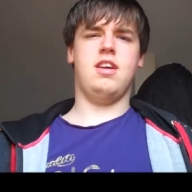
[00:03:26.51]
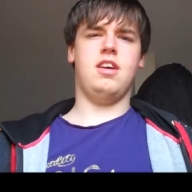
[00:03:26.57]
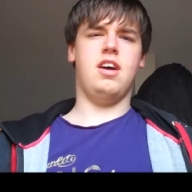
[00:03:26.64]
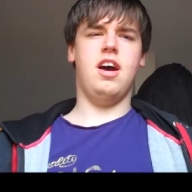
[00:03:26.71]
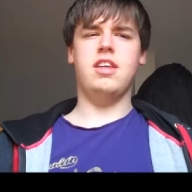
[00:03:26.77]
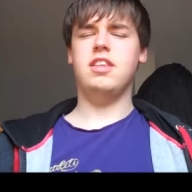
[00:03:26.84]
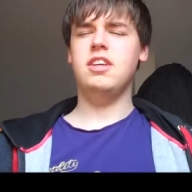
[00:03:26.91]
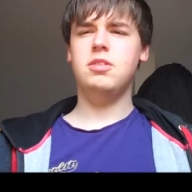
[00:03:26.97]

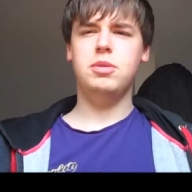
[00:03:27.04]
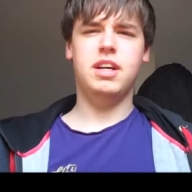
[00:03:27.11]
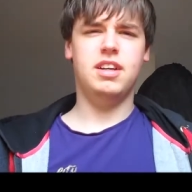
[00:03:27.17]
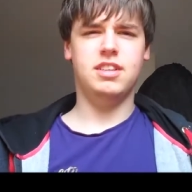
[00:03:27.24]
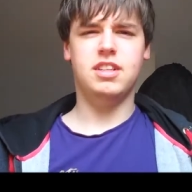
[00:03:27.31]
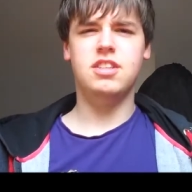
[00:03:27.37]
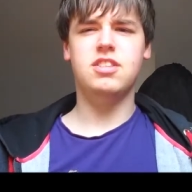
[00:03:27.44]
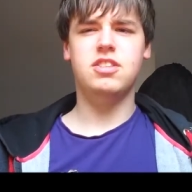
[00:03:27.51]
I think we
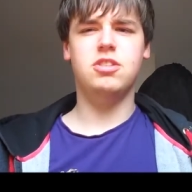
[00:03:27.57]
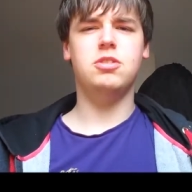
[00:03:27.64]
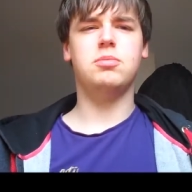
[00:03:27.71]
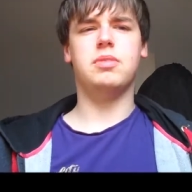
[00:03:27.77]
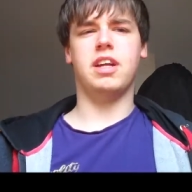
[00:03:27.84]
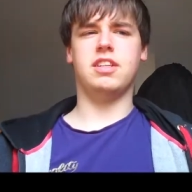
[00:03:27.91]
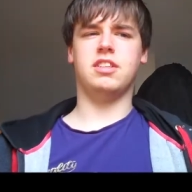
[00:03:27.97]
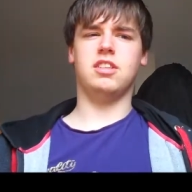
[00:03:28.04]
all assume
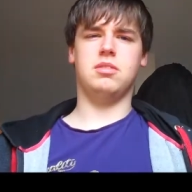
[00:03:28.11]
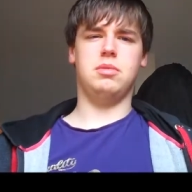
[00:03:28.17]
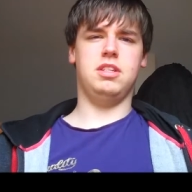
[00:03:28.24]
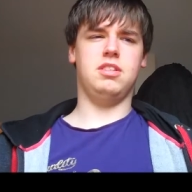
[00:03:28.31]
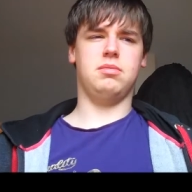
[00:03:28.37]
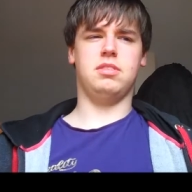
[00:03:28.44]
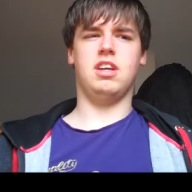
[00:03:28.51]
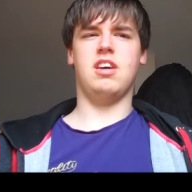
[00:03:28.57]
that it's going to be
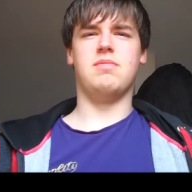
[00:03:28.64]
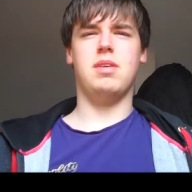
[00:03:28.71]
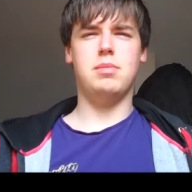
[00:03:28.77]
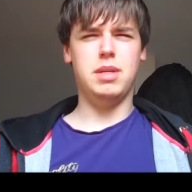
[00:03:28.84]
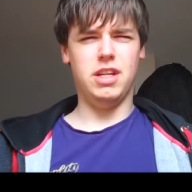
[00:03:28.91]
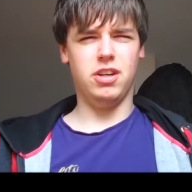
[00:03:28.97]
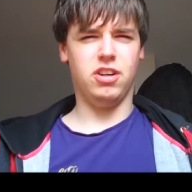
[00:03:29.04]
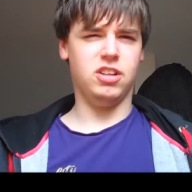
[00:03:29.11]
sometime
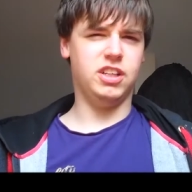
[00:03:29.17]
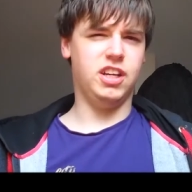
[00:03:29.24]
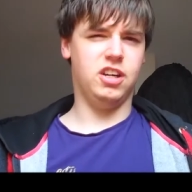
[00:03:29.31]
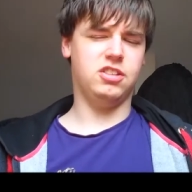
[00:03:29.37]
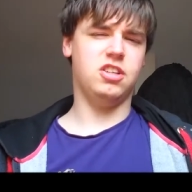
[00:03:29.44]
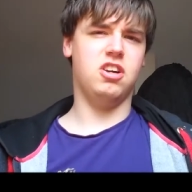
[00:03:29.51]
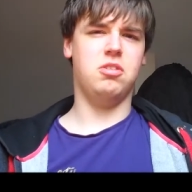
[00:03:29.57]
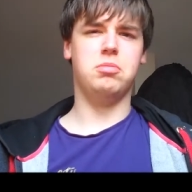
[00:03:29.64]
maybe early
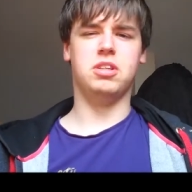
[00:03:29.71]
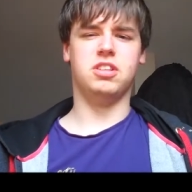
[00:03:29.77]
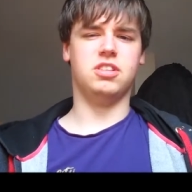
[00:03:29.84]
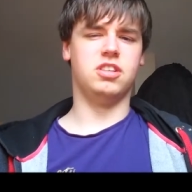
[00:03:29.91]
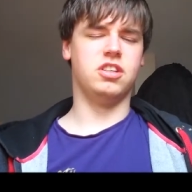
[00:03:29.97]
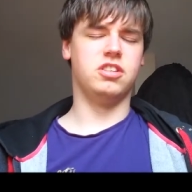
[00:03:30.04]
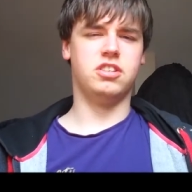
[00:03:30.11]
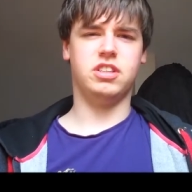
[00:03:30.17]

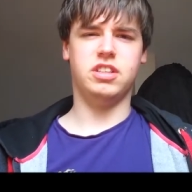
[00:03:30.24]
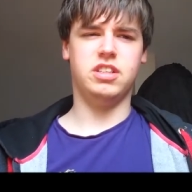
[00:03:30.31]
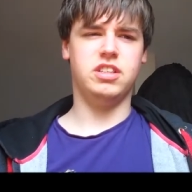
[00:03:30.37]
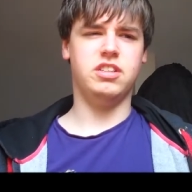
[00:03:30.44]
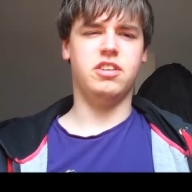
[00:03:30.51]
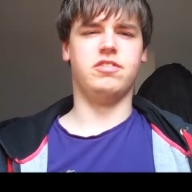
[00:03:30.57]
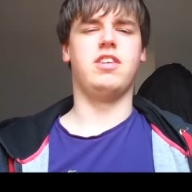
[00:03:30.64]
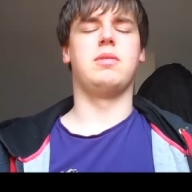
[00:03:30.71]
October, early
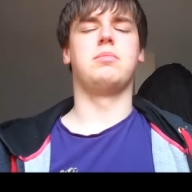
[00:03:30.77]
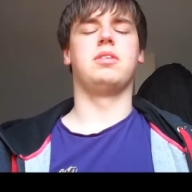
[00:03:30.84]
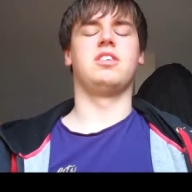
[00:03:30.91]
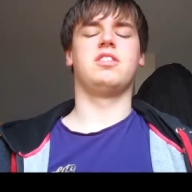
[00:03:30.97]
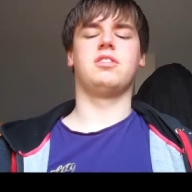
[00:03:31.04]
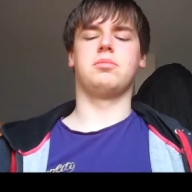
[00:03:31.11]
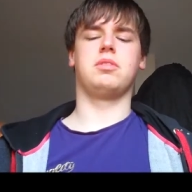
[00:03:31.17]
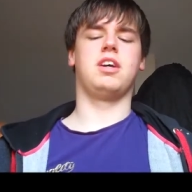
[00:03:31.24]
November,
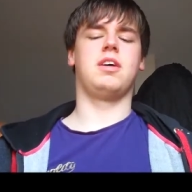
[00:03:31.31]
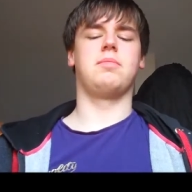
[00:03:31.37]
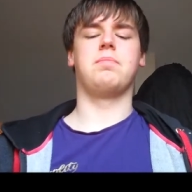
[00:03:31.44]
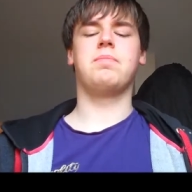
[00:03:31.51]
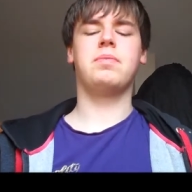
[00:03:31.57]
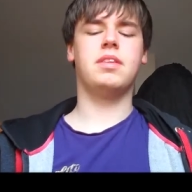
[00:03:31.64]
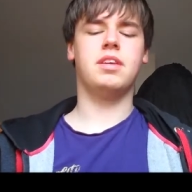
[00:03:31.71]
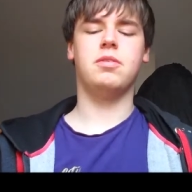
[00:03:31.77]
sometime
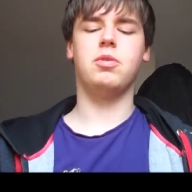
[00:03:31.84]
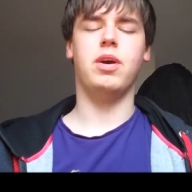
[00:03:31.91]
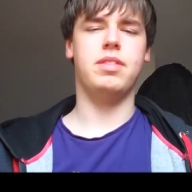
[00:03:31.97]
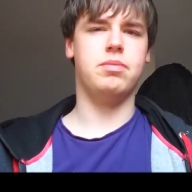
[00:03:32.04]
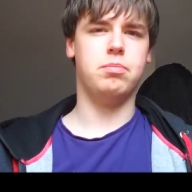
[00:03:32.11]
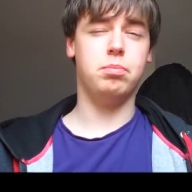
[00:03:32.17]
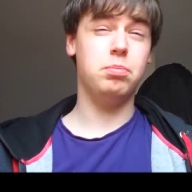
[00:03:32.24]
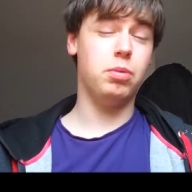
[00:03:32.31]

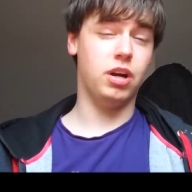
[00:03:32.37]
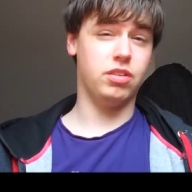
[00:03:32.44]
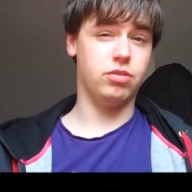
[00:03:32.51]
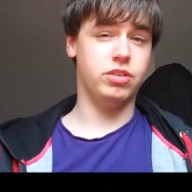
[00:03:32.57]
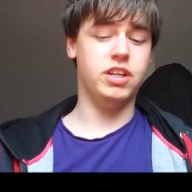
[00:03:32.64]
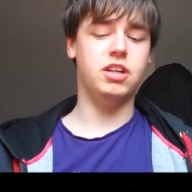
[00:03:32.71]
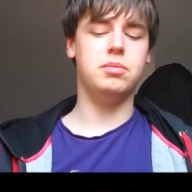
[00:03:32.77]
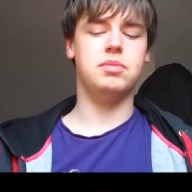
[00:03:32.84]
when part
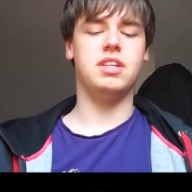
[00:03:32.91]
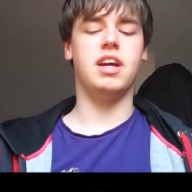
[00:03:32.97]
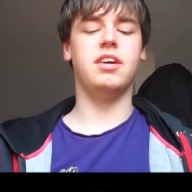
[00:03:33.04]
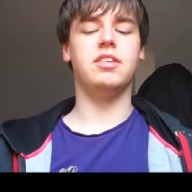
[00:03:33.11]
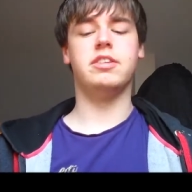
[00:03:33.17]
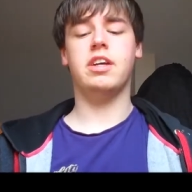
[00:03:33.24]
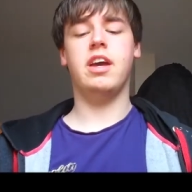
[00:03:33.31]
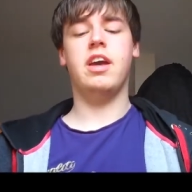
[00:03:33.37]
three comes
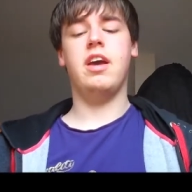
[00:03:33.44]
out.